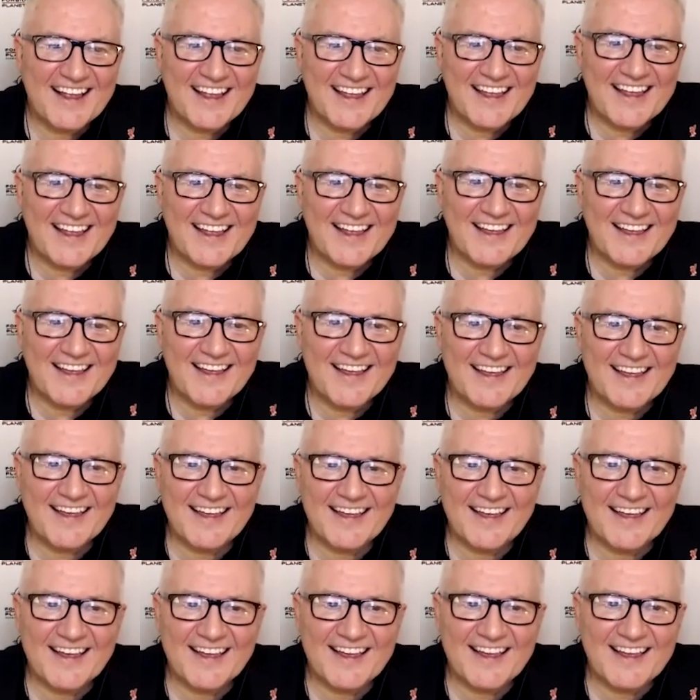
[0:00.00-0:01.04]

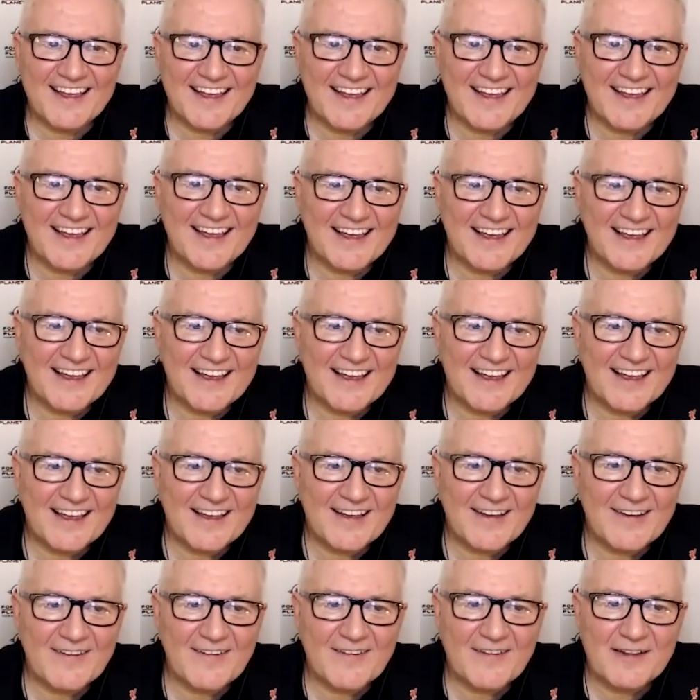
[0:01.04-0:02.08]

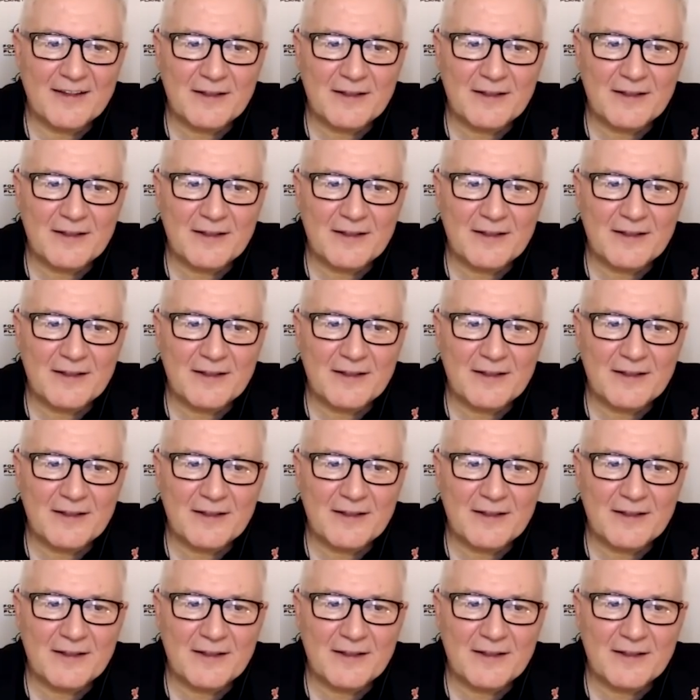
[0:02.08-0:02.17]
This person isn't speaking.